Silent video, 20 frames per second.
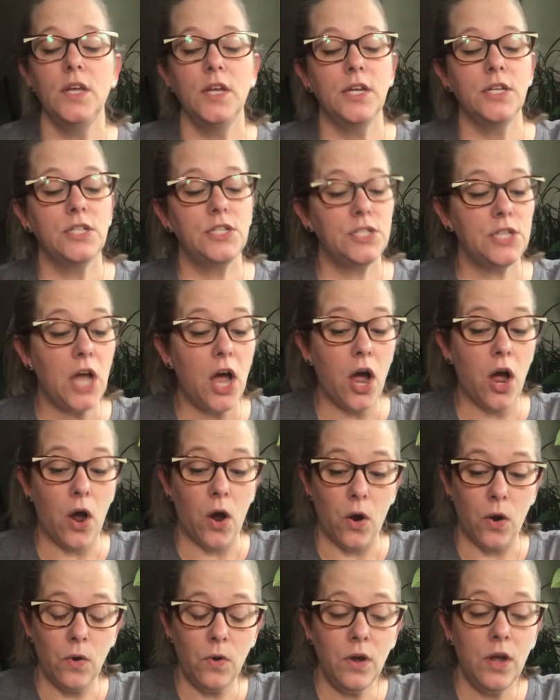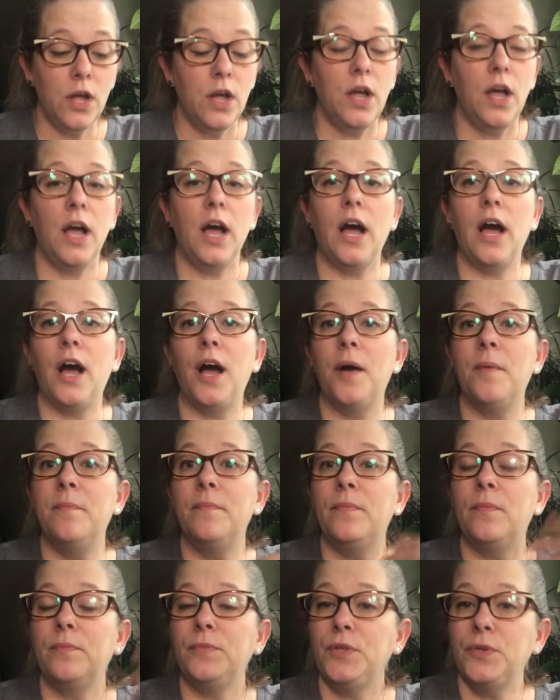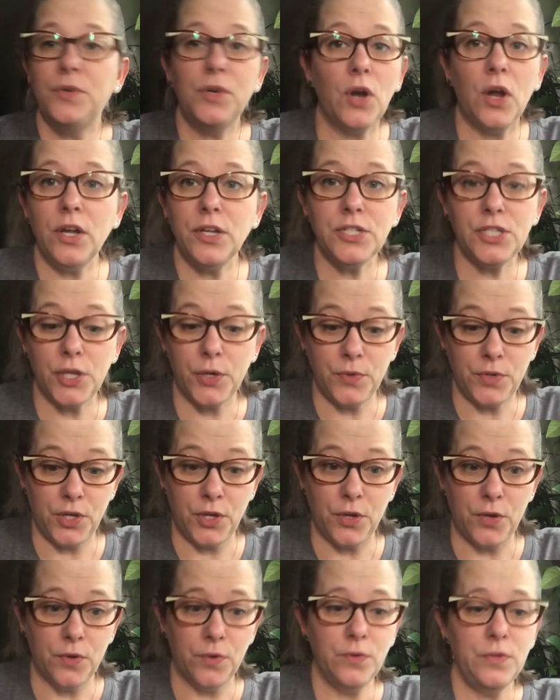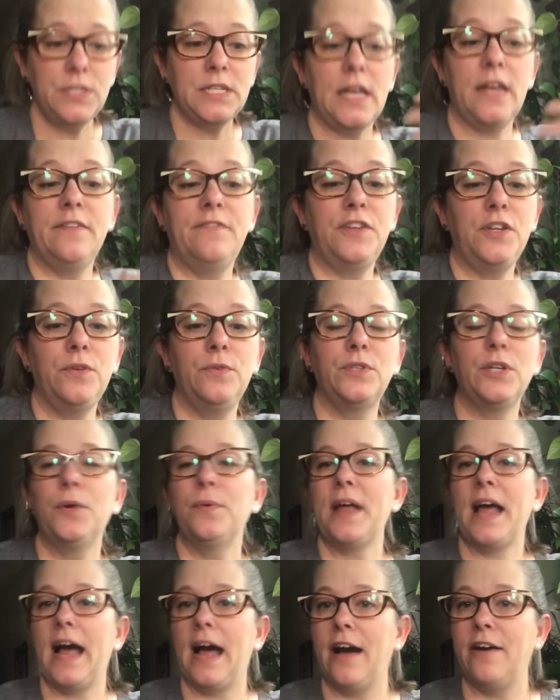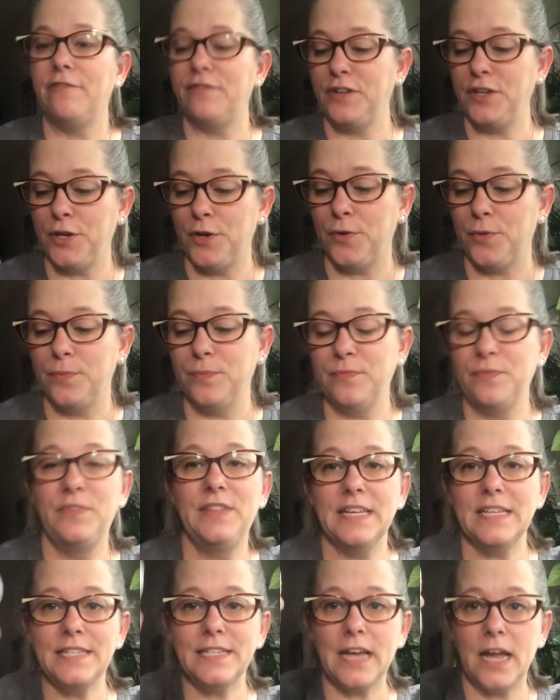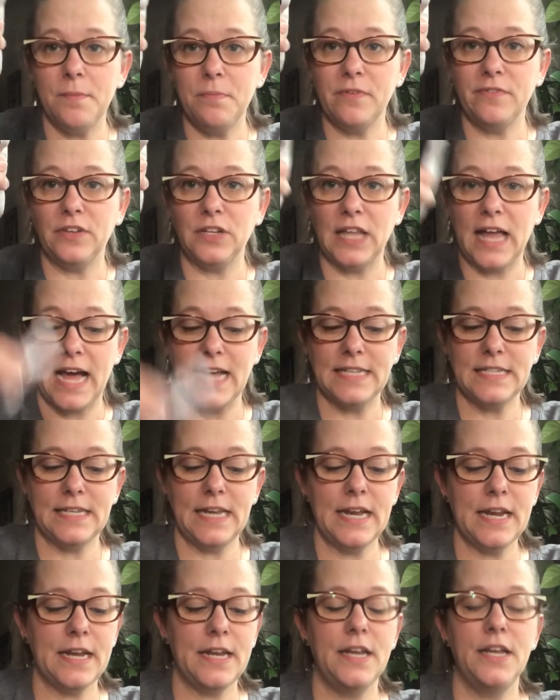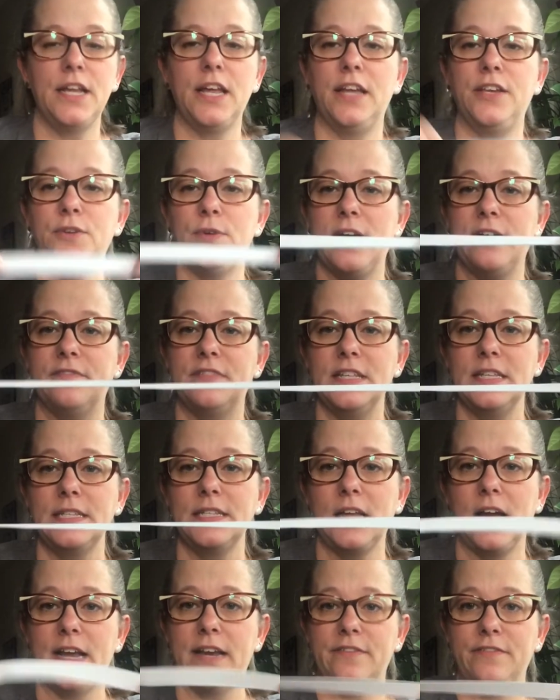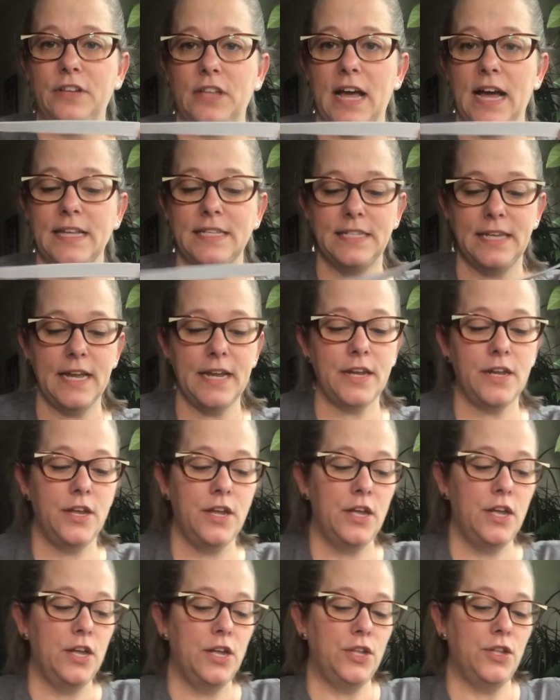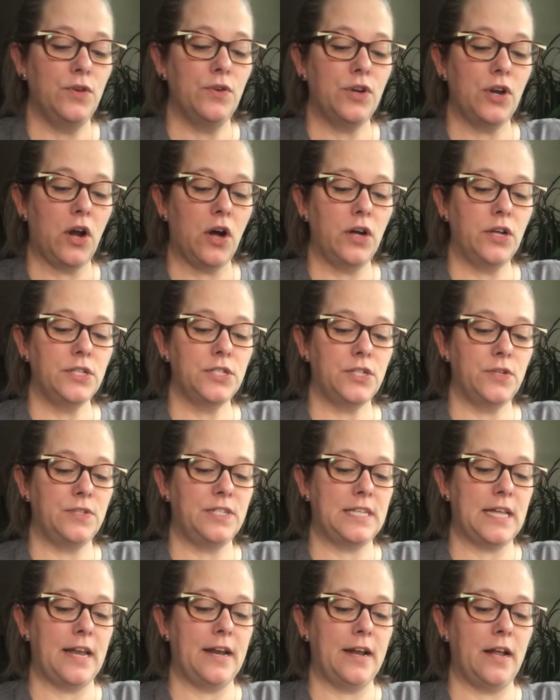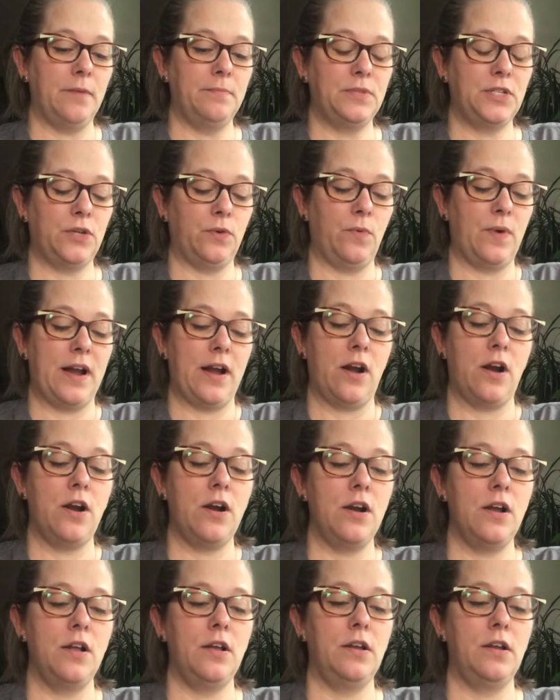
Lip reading: So you could also use, if you don't have, this type of elastic and you have this kind of elastic, you could also set it up to where